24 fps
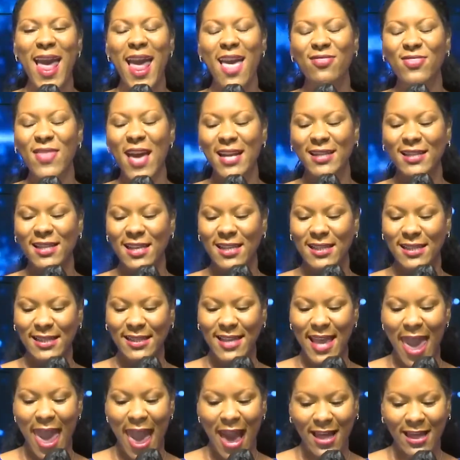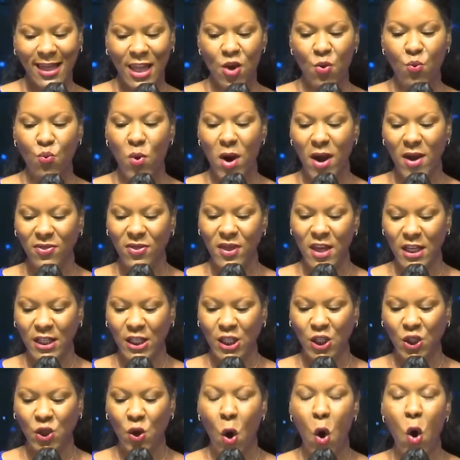and that's exactly what
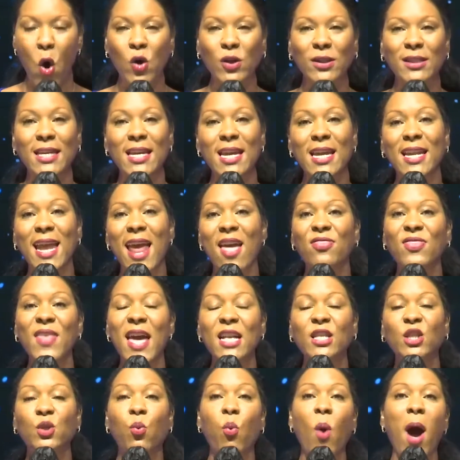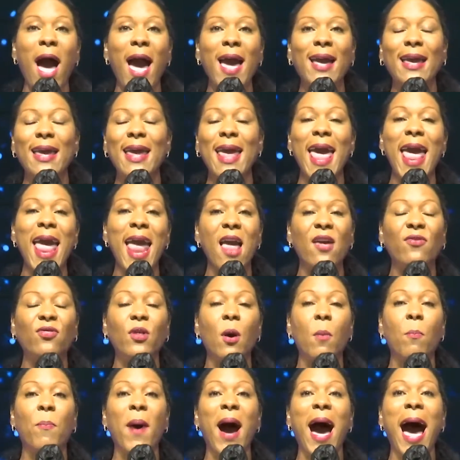this song did, and that's why it had
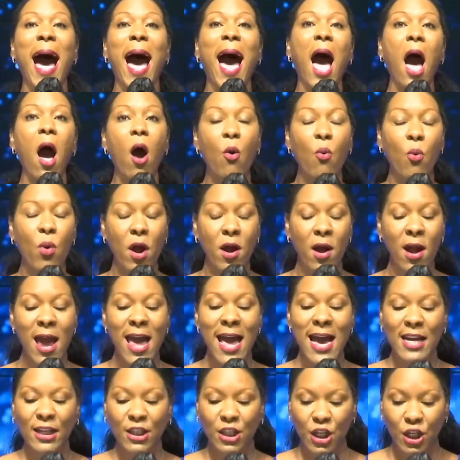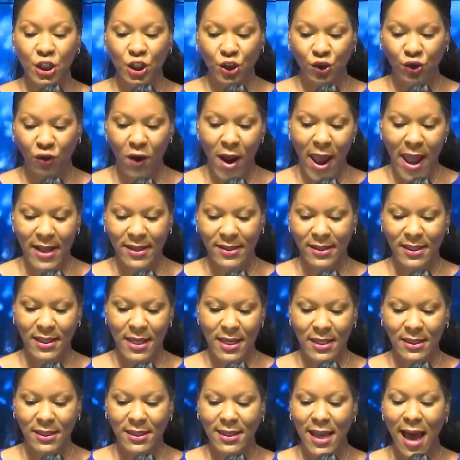the power to
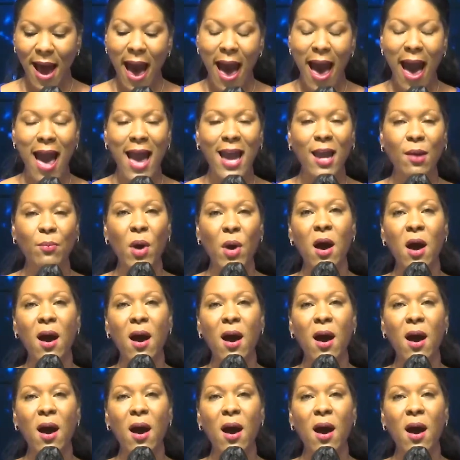transcend time.